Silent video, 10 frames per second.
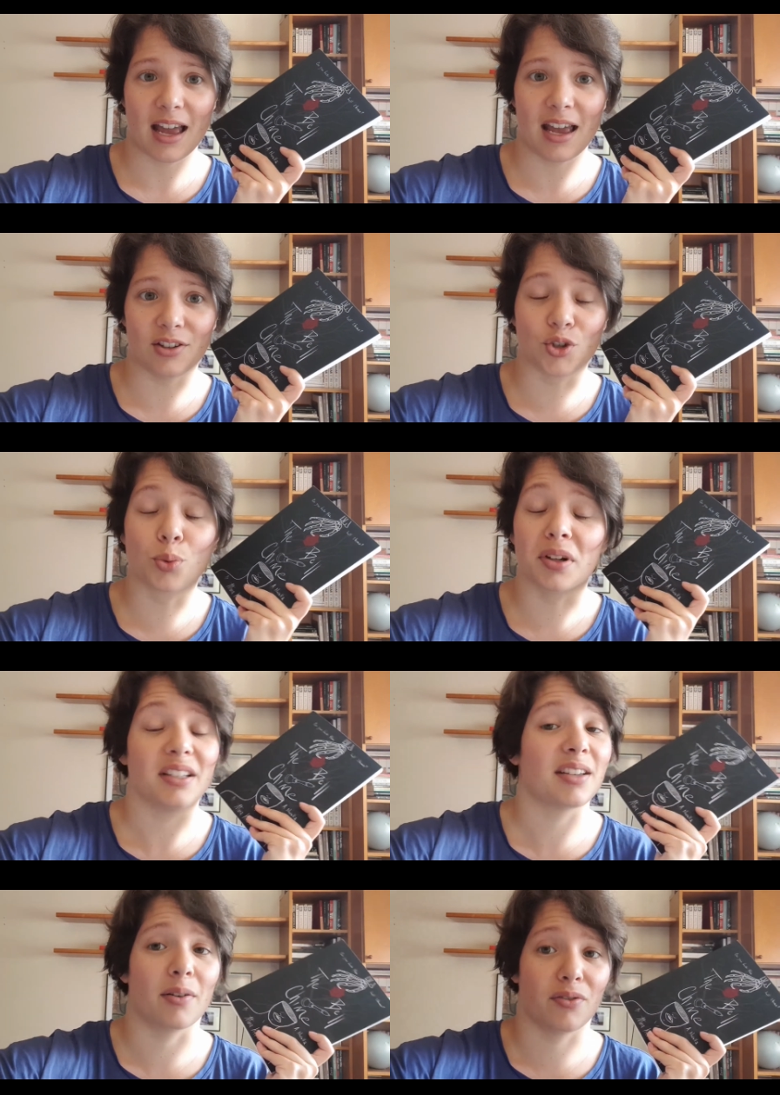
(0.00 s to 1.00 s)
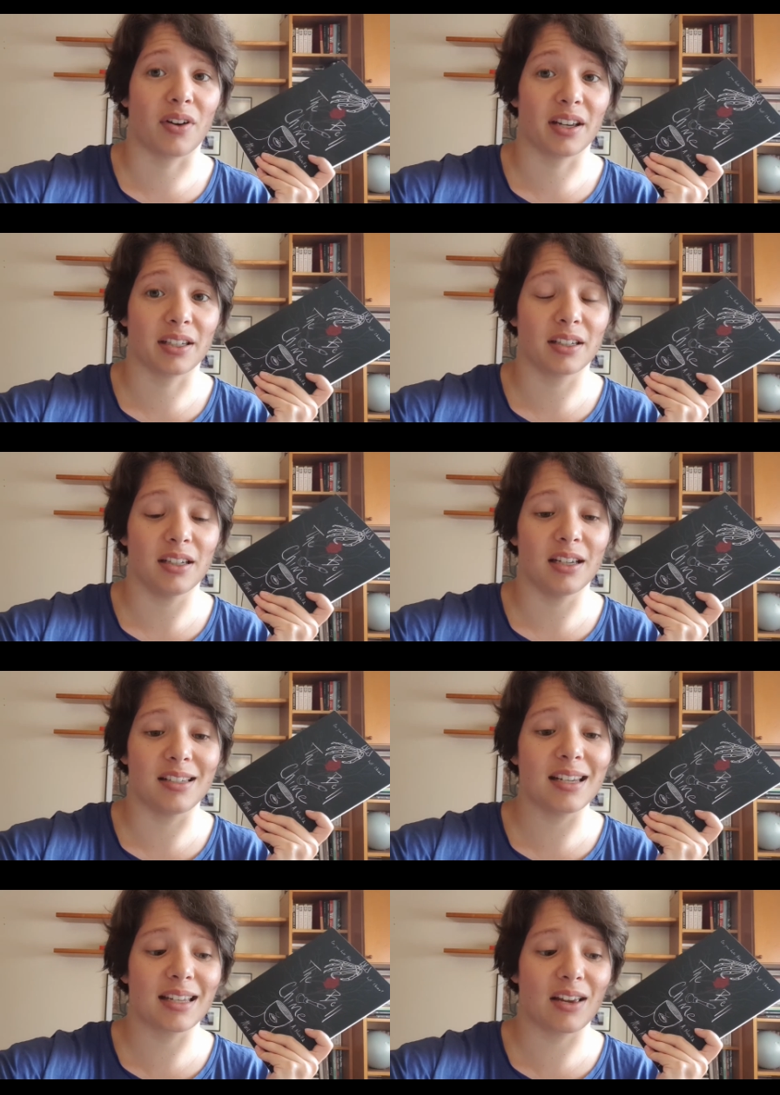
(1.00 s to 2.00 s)
It's really terrifying. It
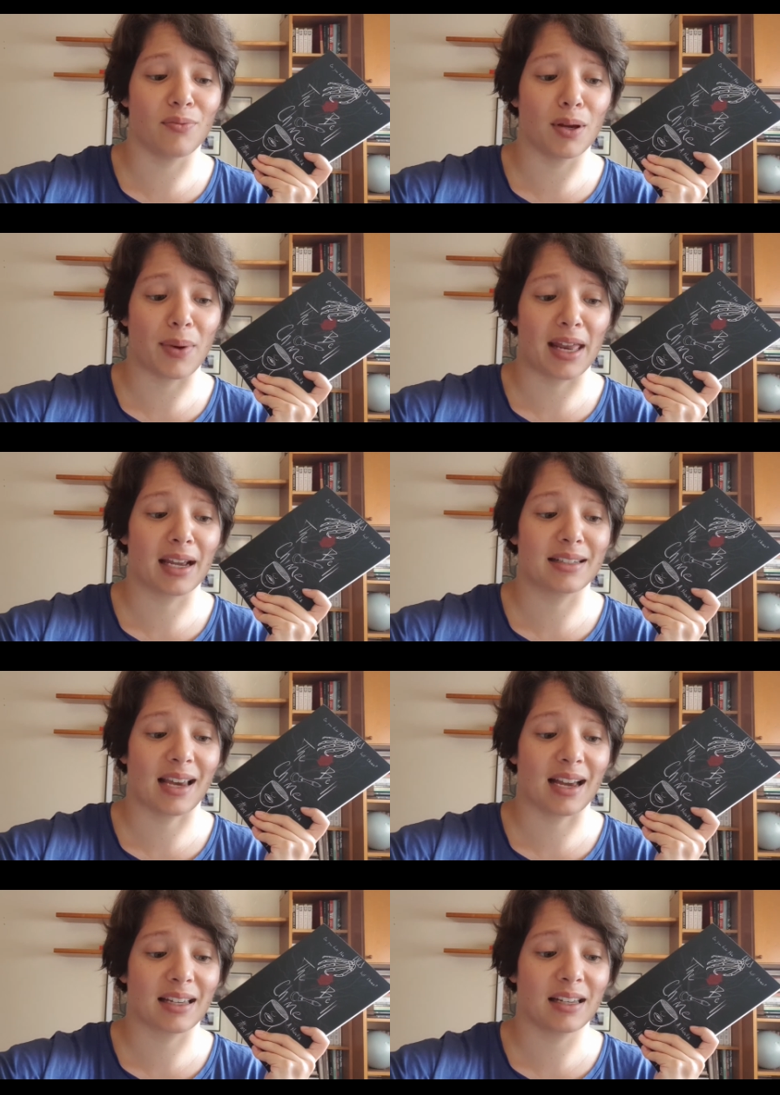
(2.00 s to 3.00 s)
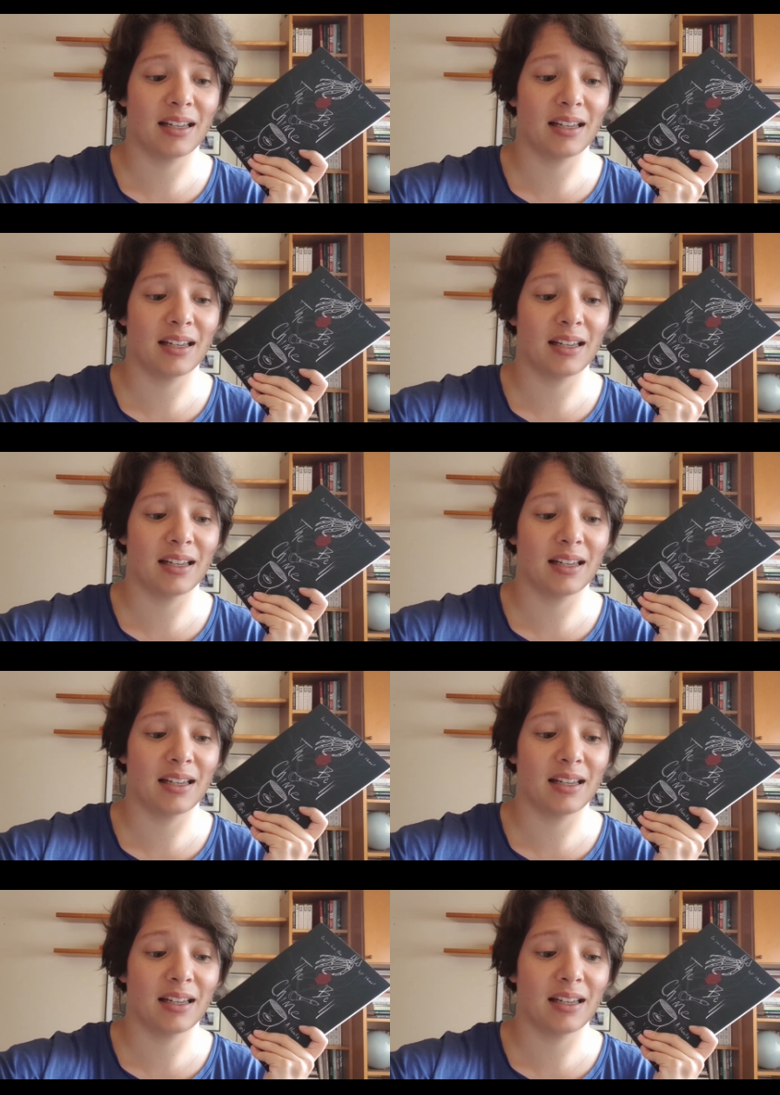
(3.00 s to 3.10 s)
did give me a panic attack.